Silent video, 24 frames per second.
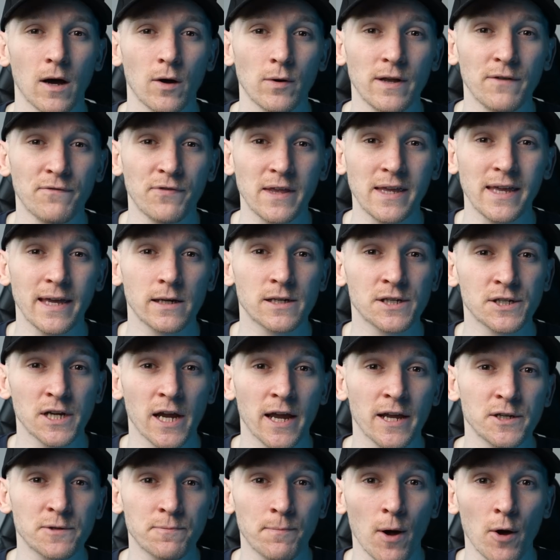I'll leave the
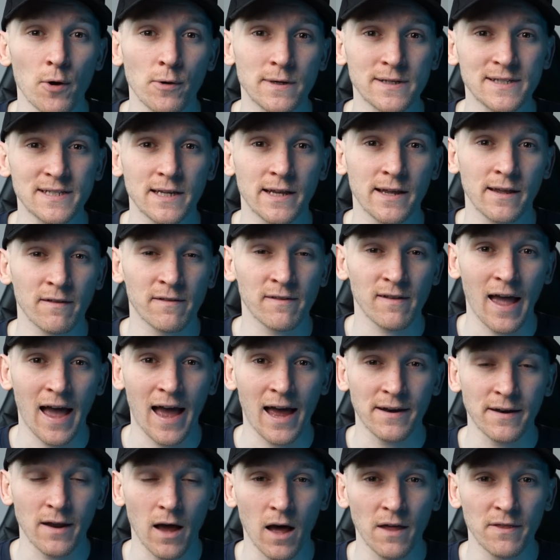exchange bonus links
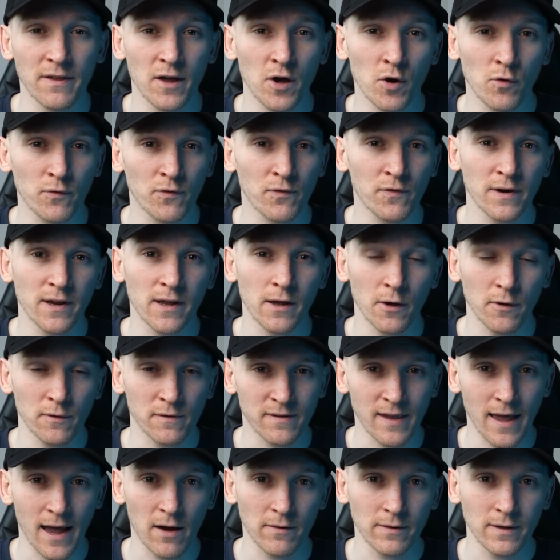and other helpful
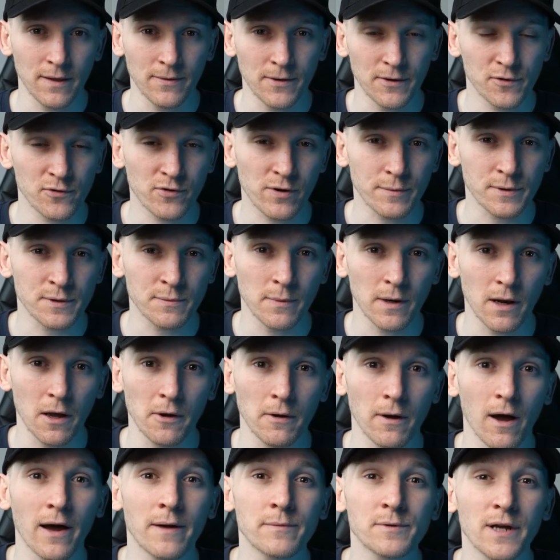videos down in the description
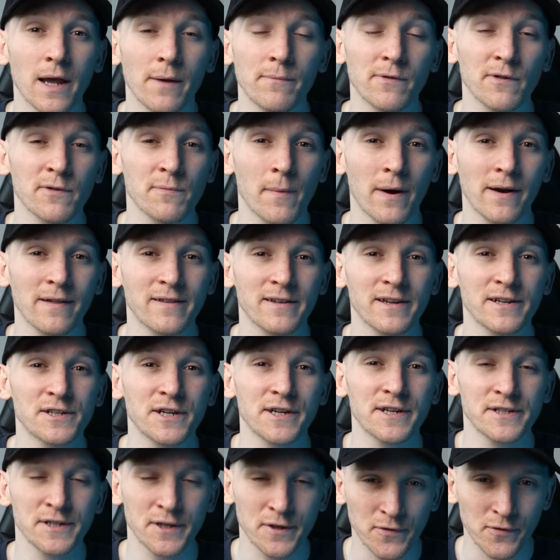below. I'm James, this is
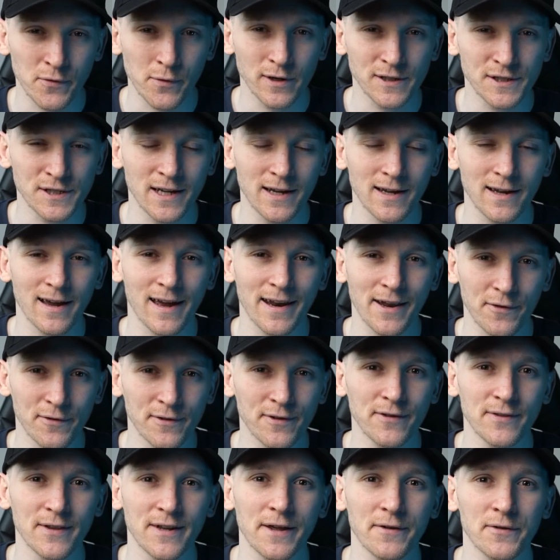MoneyZG. Cheers for watching, and I'll
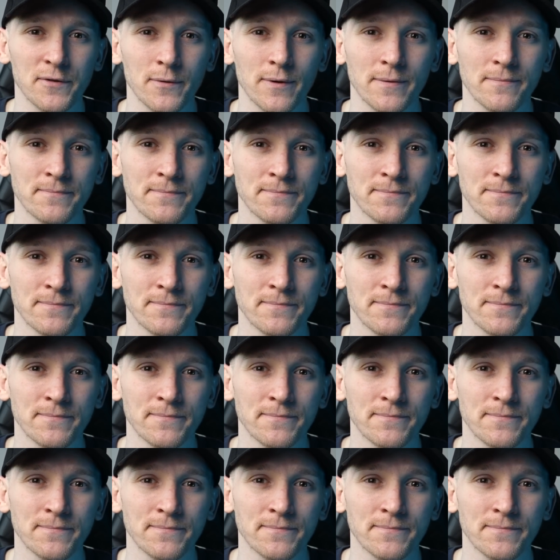see you in the next one.